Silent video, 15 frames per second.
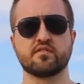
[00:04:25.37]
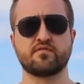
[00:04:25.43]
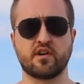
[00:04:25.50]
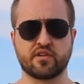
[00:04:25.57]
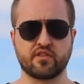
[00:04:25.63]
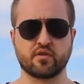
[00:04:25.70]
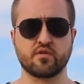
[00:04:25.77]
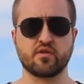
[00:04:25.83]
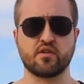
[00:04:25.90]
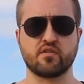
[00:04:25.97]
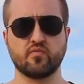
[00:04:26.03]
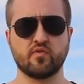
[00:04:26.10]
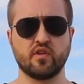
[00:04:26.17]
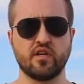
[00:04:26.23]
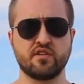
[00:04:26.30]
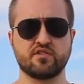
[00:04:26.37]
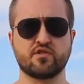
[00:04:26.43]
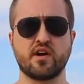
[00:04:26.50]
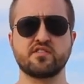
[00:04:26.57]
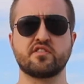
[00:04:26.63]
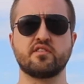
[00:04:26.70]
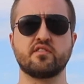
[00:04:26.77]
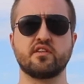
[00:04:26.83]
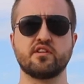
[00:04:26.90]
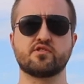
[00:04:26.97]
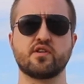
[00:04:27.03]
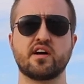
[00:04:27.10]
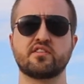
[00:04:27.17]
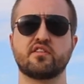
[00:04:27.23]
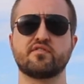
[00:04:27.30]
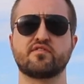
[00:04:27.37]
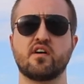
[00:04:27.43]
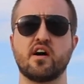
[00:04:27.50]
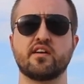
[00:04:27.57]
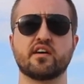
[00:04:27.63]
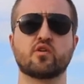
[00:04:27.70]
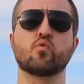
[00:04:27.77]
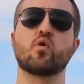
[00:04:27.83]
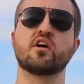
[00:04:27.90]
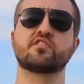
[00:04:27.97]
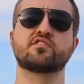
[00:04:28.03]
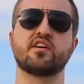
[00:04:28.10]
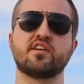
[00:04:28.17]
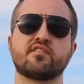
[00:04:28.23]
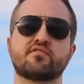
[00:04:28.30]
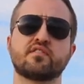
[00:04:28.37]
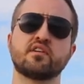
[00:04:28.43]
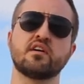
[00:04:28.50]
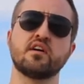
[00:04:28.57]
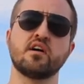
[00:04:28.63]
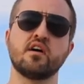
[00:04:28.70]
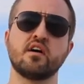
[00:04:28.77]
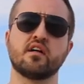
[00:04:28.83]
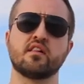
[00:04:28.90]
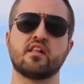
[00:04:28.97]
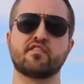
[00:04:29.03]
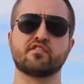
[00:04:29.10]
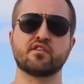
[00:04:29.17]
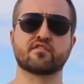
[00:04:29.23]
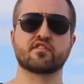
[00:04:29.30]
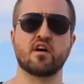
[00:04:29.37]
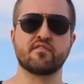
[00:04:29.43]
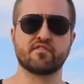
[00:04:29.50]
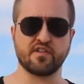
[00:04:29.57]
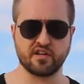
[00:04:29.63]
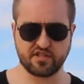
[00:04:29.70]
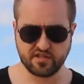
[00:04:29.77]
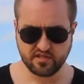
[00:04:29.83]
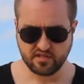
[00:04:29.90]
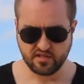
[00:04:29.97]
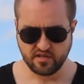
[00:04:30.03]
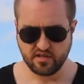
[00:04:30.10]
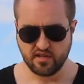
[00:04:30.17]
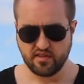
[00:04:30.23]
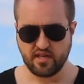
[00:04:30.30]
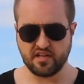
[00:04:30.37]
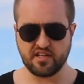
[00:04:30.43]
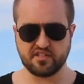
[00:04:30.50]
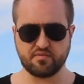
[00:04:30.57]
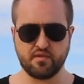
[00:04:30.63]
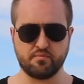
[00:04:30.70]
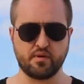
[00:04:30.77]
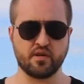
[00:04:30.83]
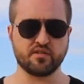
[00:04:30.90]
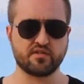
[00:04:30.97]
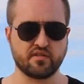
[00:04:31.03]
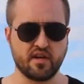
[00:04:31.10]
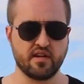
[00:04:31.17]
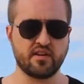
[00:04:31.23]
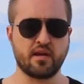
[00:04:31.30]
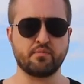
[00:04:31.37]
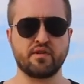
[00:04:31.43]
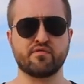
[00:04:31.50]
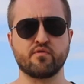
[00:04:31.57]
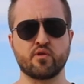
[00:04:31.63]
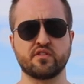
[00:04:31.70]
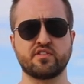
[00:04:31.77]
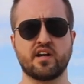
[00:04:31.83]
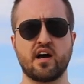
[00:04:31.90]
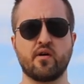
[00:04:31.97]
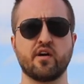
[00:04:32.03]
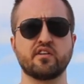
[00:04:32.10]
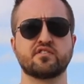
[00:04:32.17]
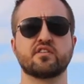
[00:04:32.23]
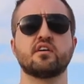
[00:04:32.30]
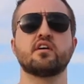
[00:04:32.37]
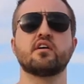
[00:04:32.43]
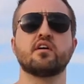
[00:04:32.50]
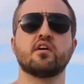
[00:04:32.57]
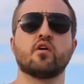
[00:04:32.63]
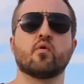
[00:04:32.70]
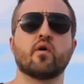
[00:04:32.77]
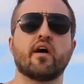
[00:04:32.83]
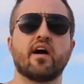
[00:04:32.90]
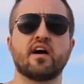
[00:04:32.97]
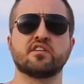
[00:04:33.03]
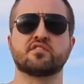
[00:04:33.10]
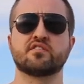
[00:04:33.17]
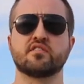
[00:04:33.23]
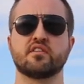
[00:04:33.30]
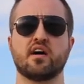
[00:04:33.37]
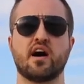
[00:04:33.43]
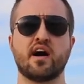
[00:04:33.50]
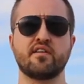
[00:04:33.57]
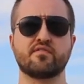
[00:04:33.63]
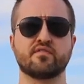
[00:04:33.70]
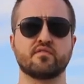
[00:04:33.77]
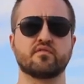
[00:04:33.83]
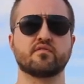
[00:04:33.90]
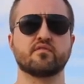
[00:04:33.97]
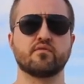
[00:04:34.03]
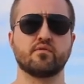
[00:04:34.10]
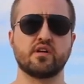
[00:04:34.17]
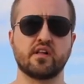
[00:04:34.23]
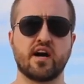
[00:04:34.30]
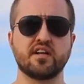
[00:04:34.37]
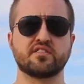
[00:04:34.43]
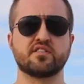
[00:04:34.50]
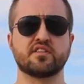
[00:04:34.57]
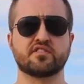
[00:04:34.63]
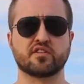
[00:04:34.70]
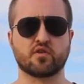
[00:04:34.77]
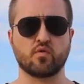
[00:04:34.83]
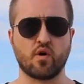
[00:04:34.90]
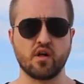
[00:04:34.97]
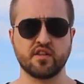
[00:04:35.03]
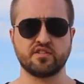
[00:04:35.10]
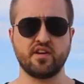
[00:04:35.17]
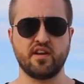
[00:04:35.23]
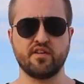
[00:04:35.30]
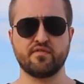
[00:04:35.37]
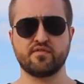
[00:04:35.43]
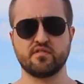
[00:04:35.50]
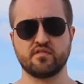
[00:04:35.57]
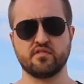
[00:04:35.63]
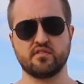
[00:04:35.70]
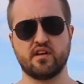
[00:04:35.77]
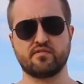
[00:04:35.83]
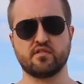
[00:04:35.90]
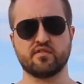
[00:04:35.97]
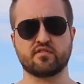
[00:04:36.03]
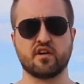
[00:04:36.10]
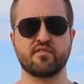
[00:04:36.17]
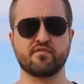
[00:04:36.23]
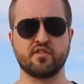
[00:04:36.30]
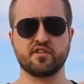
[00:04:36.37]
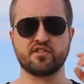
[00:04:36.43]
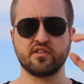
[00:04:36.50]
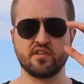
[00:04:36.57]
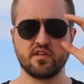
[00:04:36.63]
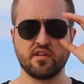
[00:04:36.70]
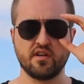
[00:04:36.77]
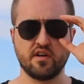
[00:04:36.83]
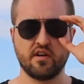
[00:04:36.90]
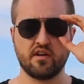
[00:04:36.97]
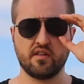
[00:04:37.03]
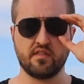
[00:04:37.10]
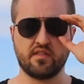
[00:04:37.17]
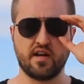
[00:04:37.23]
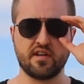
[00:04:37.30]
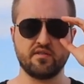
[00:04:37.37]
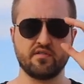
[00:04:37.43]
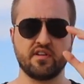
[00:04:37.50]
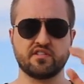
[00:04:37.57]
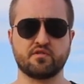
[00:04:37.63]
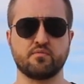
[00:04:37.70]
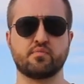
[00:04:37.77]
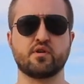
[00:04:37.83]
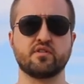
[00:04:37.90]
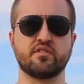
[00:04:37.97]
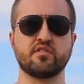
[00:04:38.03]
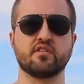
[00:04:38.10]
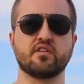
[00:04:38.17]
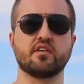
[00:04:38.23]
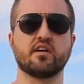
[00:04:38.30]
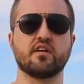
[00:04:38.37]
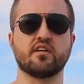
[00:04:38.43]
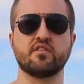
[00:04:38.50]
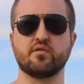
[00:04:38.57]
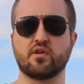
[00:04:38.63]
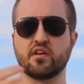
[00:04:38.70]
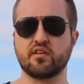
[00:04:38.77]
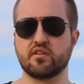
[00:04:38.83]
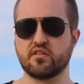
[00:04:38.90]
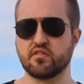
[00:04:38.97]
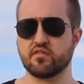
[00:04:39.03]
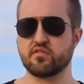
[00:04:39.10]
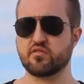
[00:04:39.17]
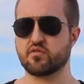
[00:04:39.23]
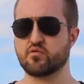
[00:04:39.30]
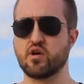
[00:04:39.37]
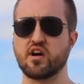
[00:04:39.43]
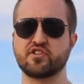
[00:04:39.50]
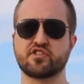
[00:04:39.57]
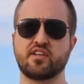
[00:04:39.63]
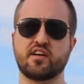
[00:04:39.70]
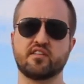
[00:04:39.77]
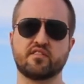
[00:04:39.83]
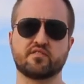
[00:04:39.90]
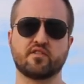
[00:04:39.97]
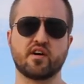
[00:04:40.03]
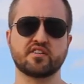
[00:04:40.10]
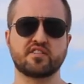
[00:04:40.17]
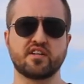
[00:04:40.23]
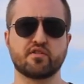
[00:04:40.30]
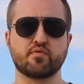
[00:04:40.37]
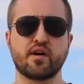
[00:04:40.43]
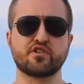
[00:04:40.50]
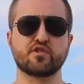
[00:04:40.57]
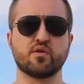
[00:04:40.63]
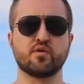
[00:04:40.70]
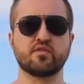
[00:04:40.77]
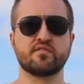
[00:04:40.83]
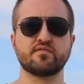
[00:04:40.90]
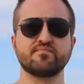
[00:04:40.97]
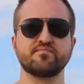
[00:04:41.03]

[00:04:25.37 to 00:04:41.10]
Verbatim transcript: fuck the girl. He's trying to, he tried to define a quantitative level of comfort that needs to be built, okay, namely four to 10 hours. Whereas I've realized that it's a qualitative level of comfort that needs to be built and, and you can cross that, cross that threshold